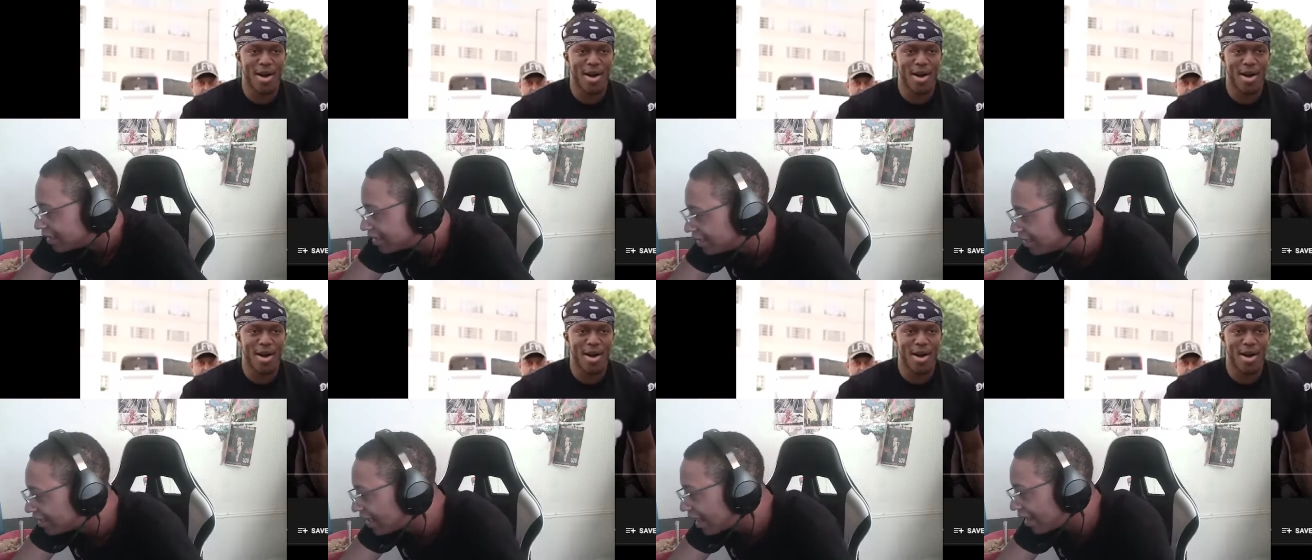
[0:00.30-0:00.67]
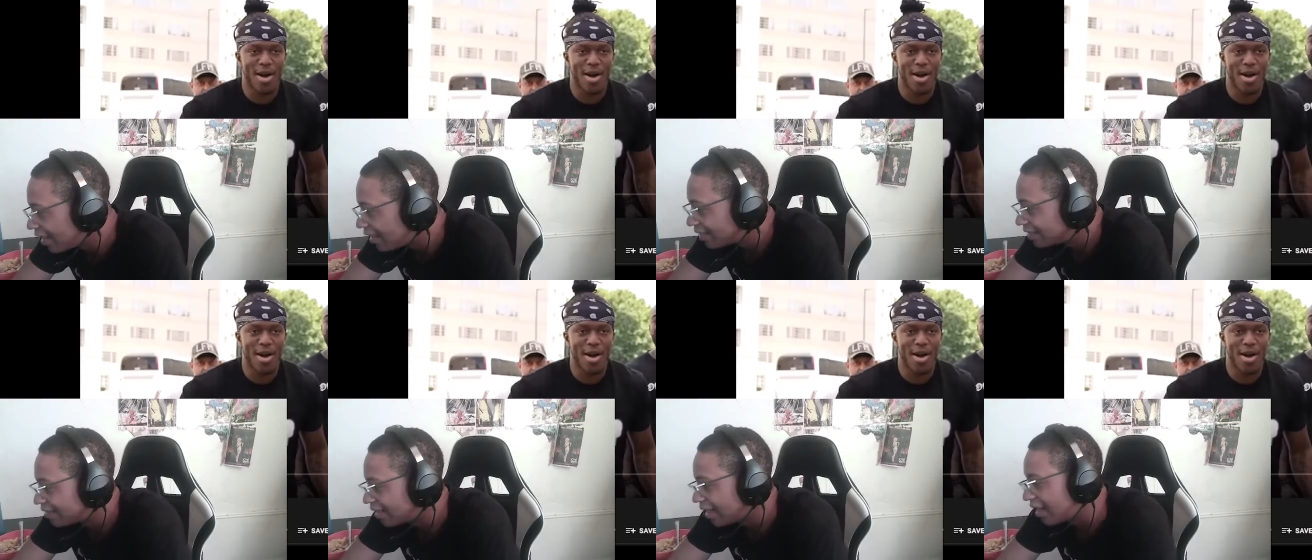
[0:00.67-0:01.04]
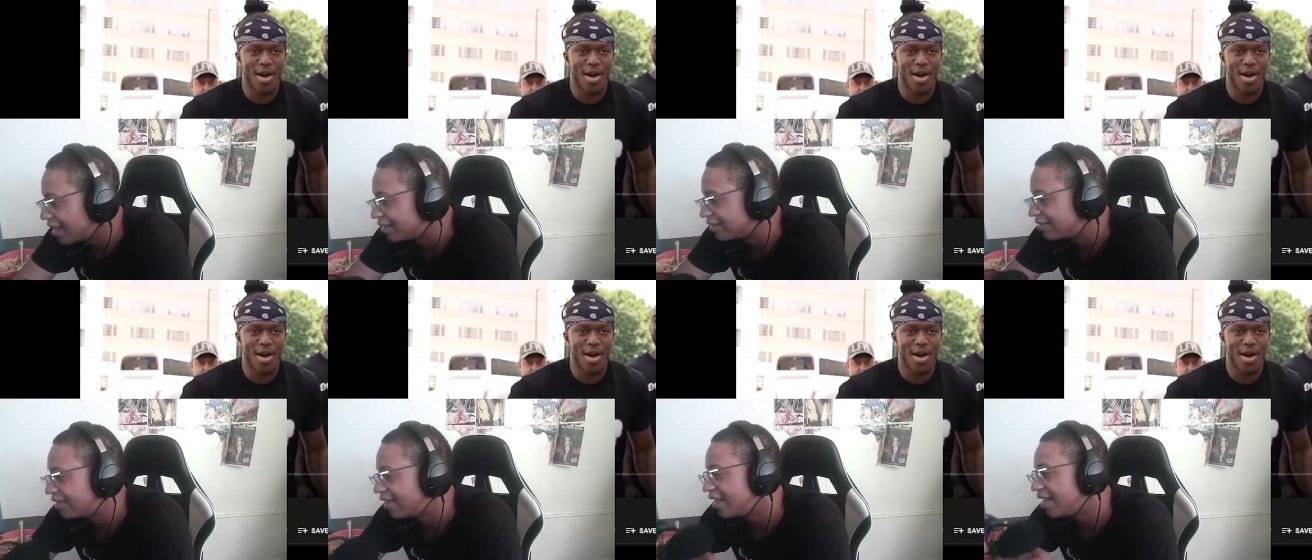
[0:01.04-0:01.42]
Speaker 1: K S I
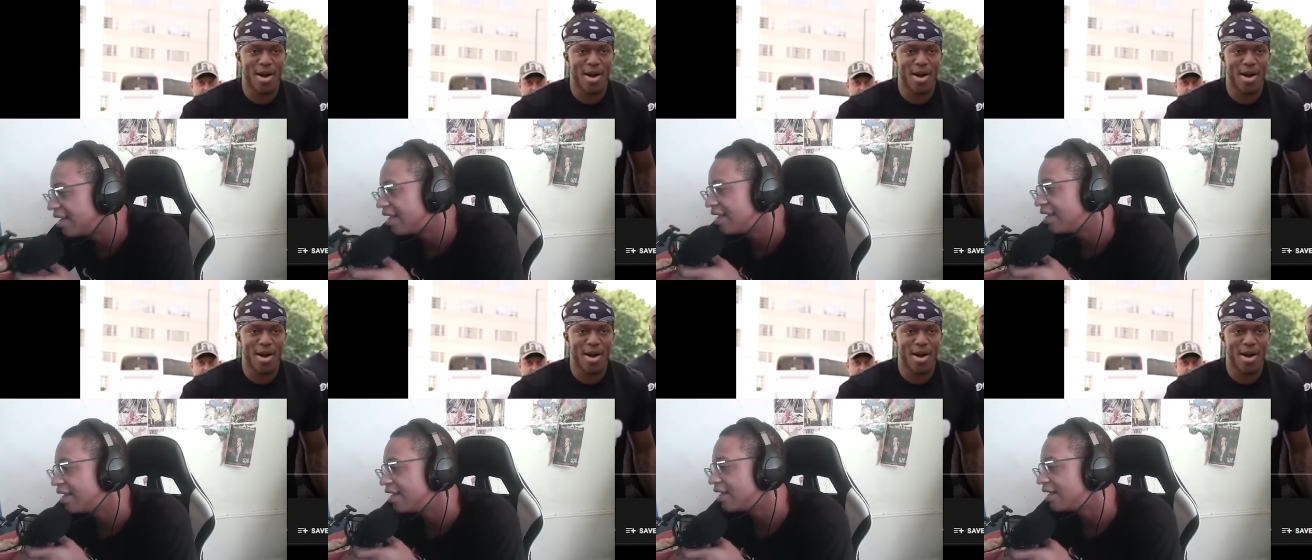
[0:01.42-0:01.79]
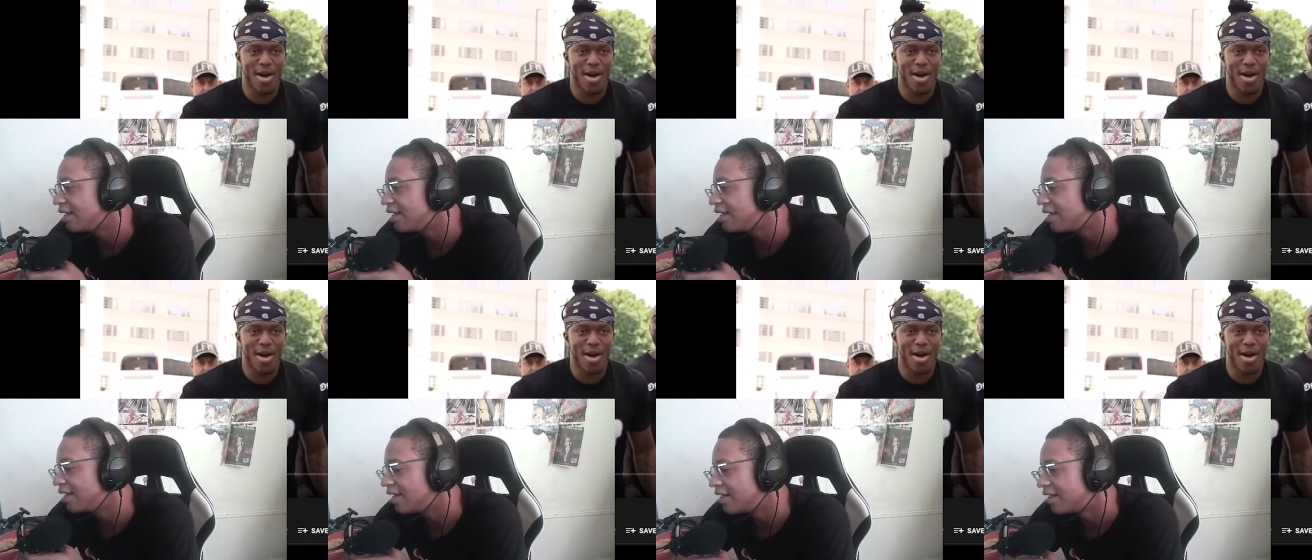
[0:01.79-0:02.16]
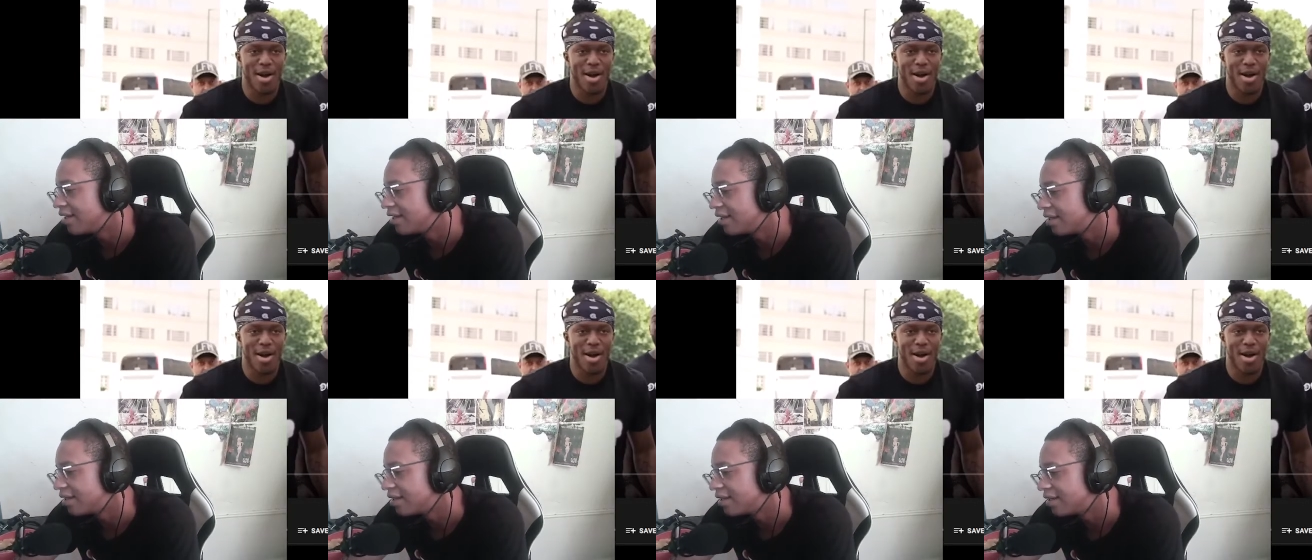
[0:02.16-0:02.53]
said it.
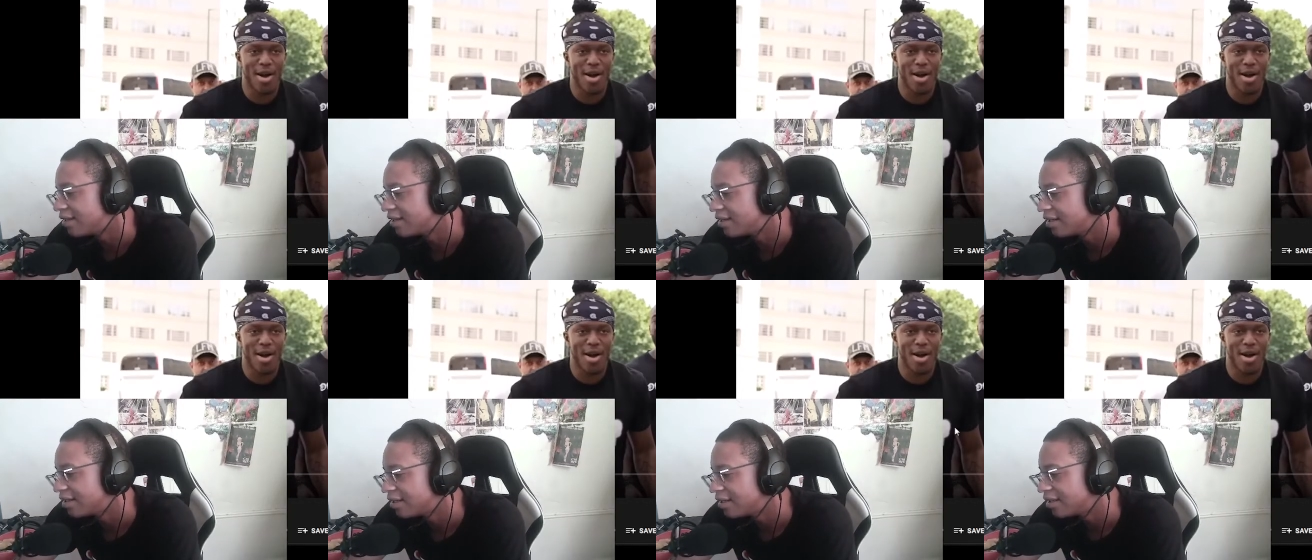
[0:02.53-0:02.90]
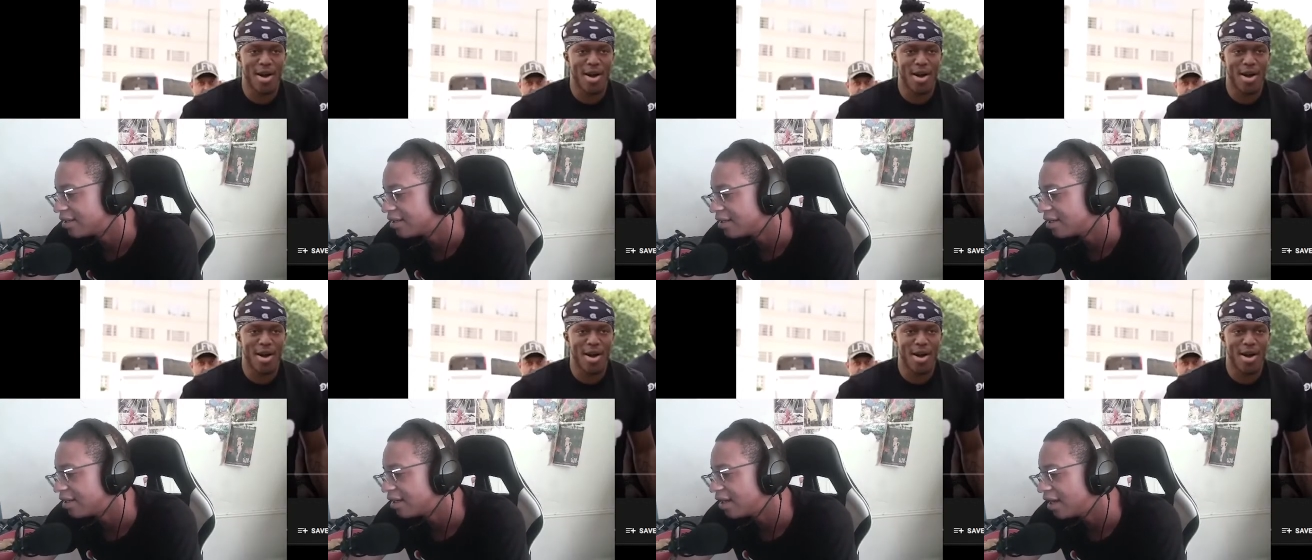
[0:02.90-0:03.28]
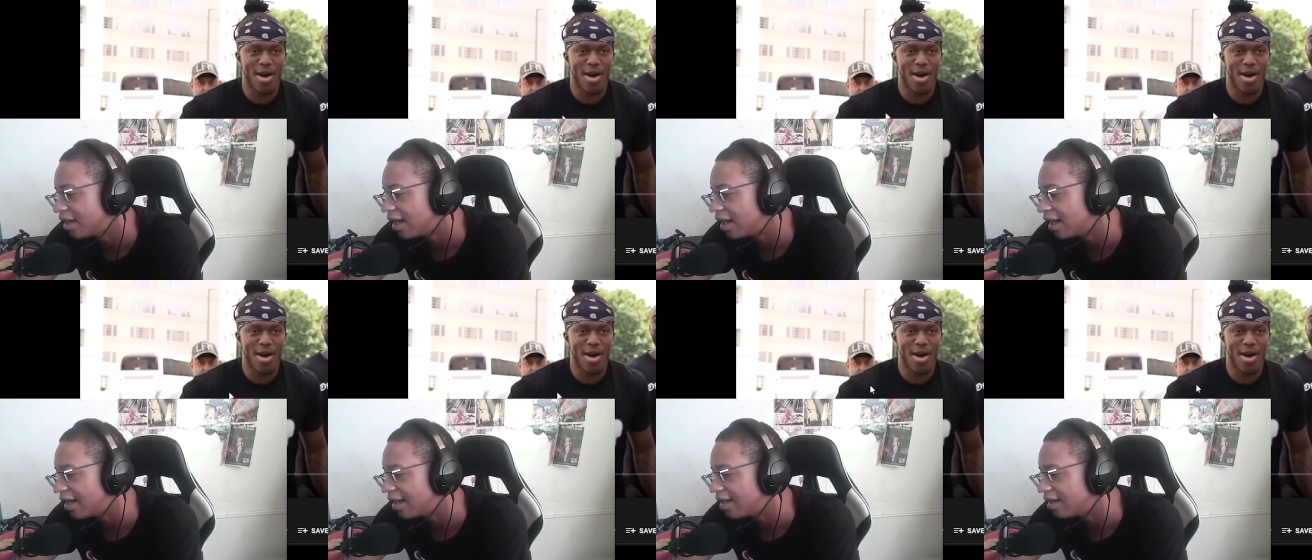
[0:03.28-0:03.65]
I
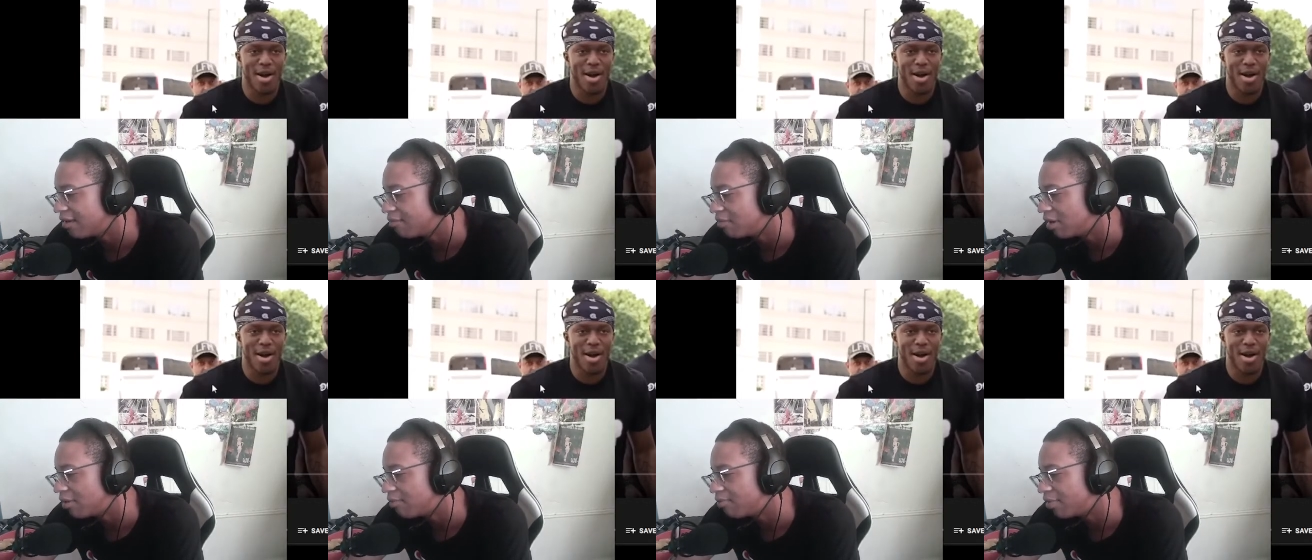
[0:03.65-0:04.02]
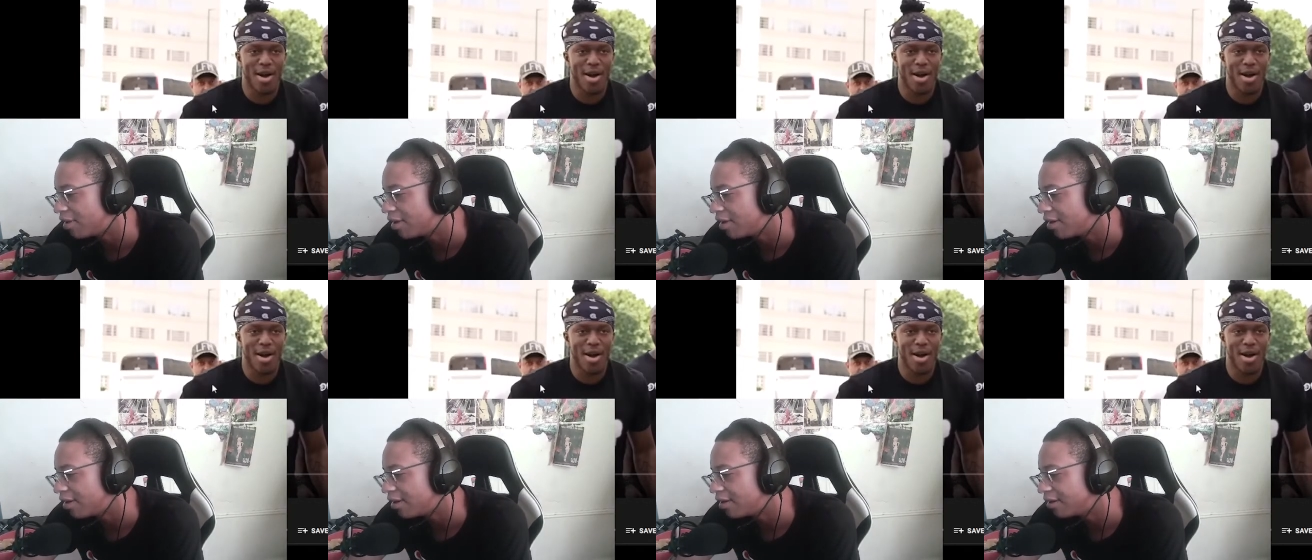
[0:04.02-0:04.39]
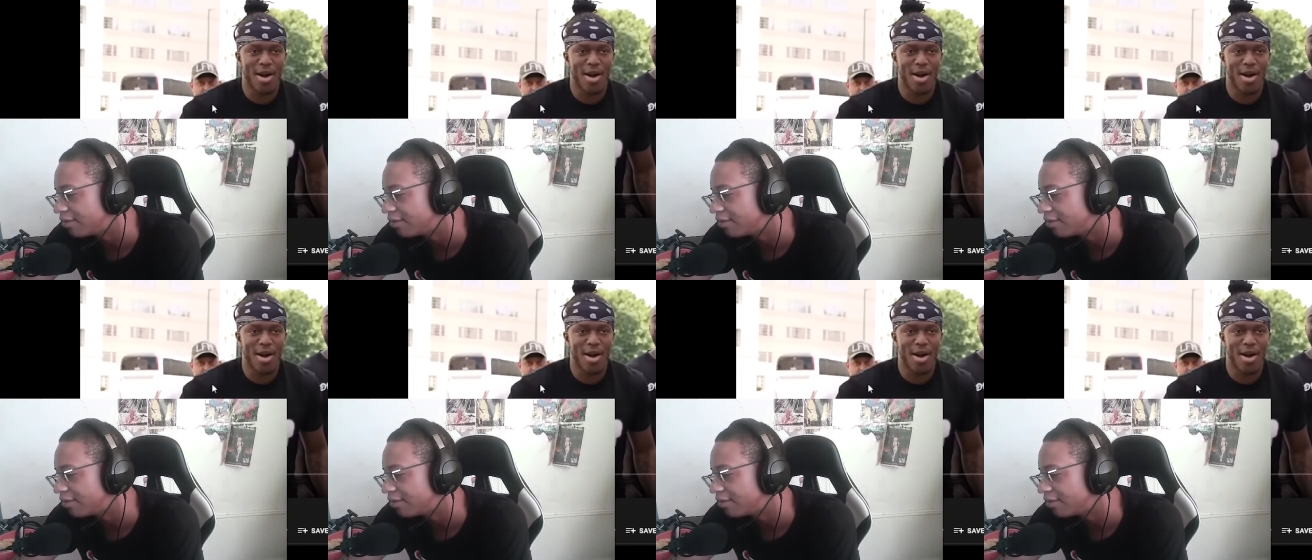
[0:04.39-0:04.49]
hit my prime.